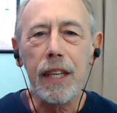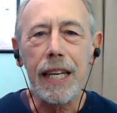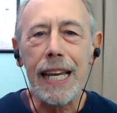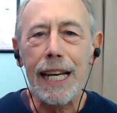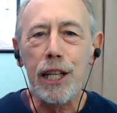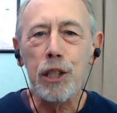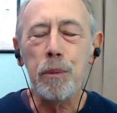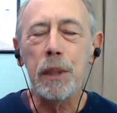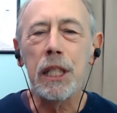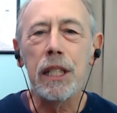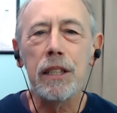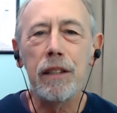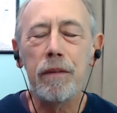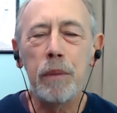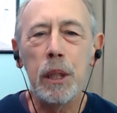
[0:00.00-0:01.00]
And it's
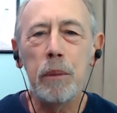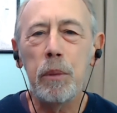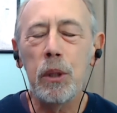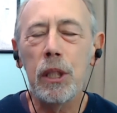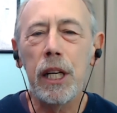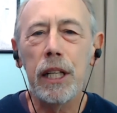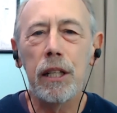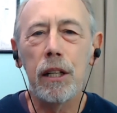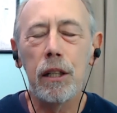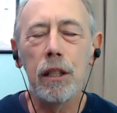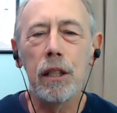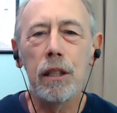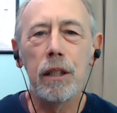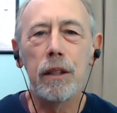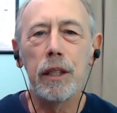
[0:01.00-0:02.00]
because of people like
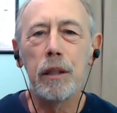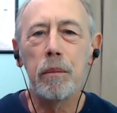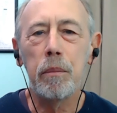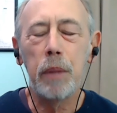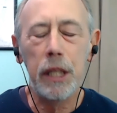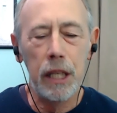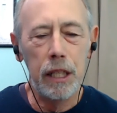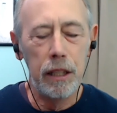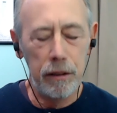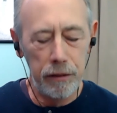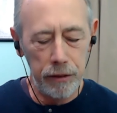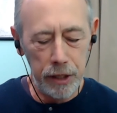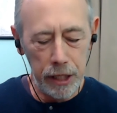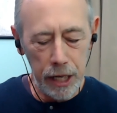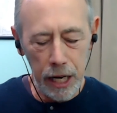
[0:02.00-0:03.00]
her and Bev
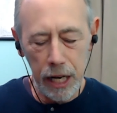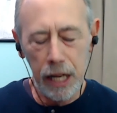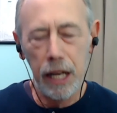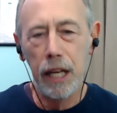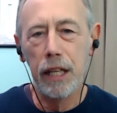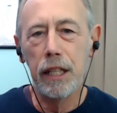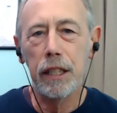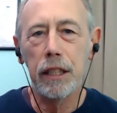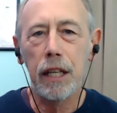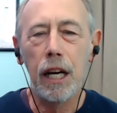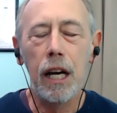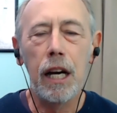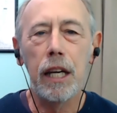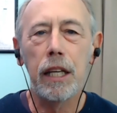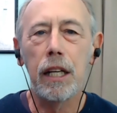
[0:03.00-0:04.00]
and Ann and
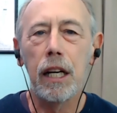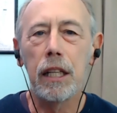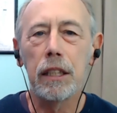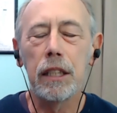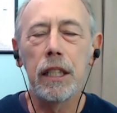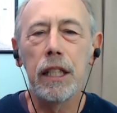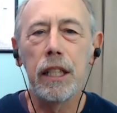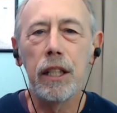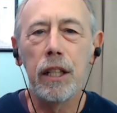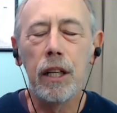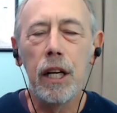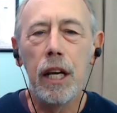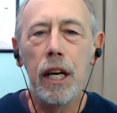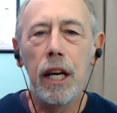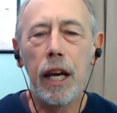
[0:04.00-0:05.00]
Kai and Eileen
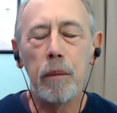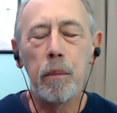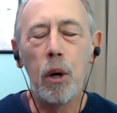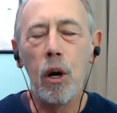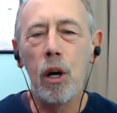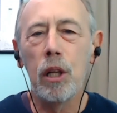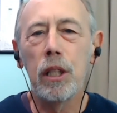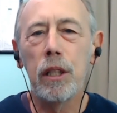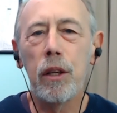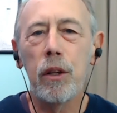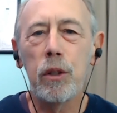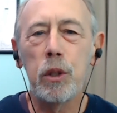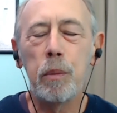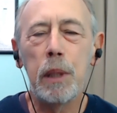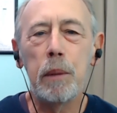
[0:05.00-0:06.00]
and Paula,
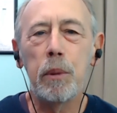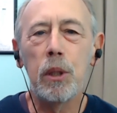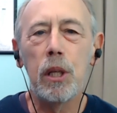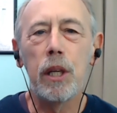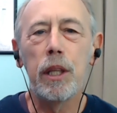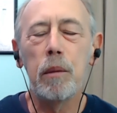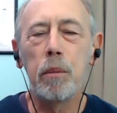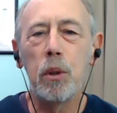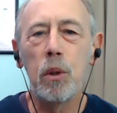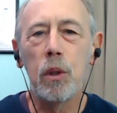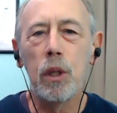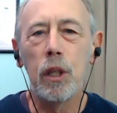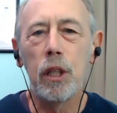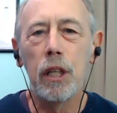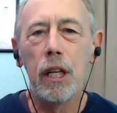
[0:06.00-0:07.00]
those people on the
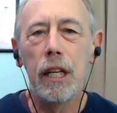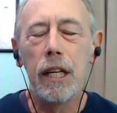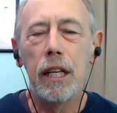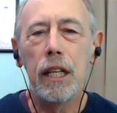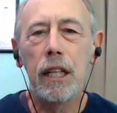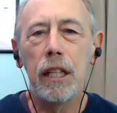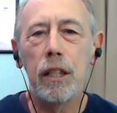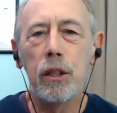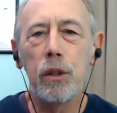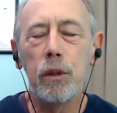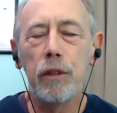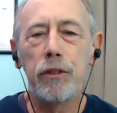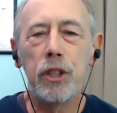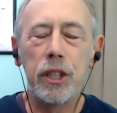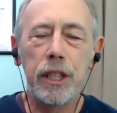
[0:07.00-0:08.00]
board who
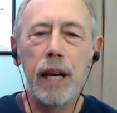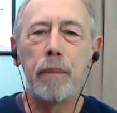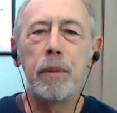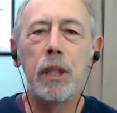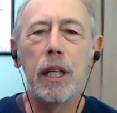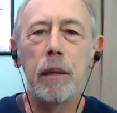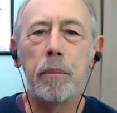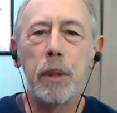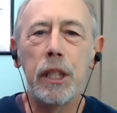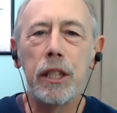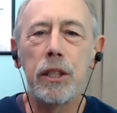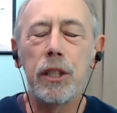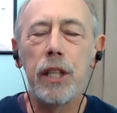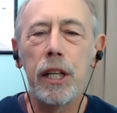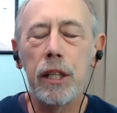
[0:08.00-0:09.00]
have stepped up, and
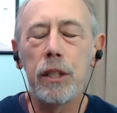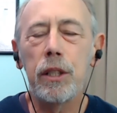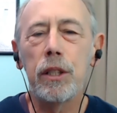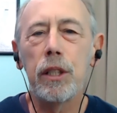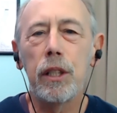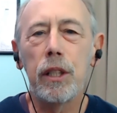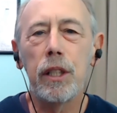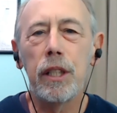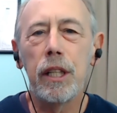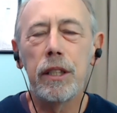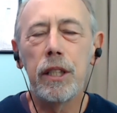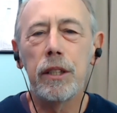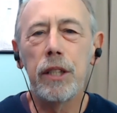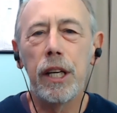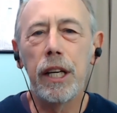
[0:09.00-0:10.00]
it's their turn
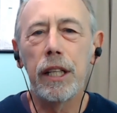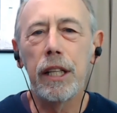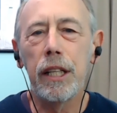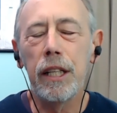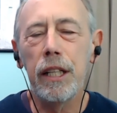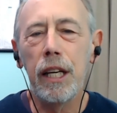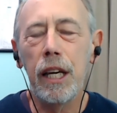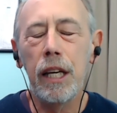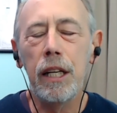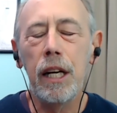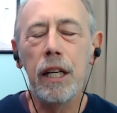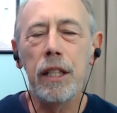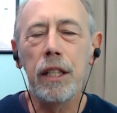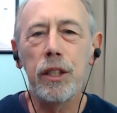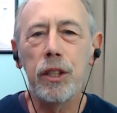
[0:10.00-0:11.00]
to take it. And
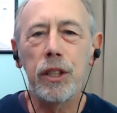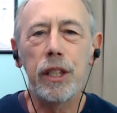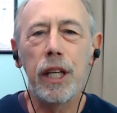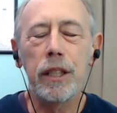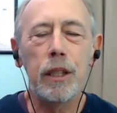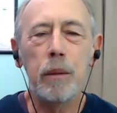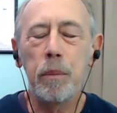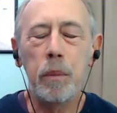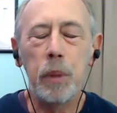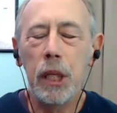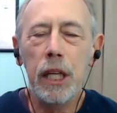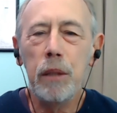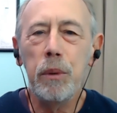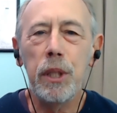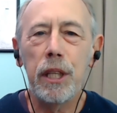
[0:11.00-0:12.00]
I just get to
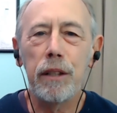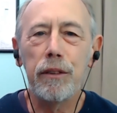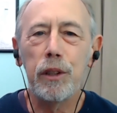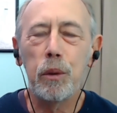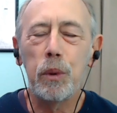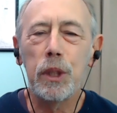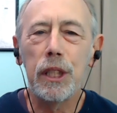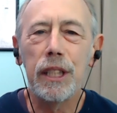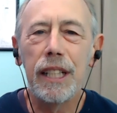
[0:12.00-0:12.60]
play with everyone.